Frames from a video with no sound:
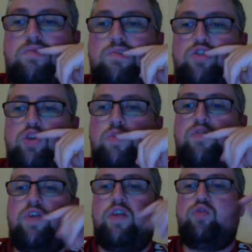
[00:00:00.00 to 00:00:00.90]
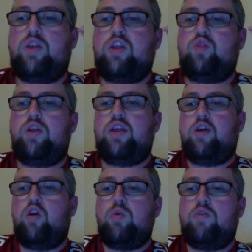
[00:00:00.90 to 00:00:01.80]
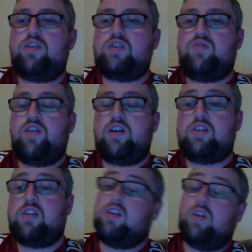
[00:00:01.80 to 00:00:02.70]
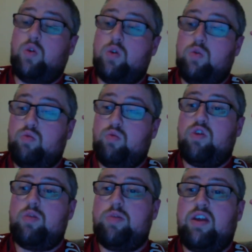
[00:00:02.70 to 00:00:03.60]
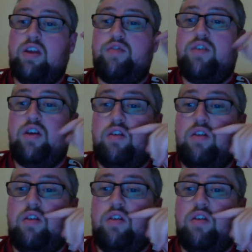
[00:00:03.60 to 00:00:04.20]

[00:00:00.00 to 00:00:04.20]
Super fight of 2020, Holloway versus Ferguson. Ooh, that'd be a great fight.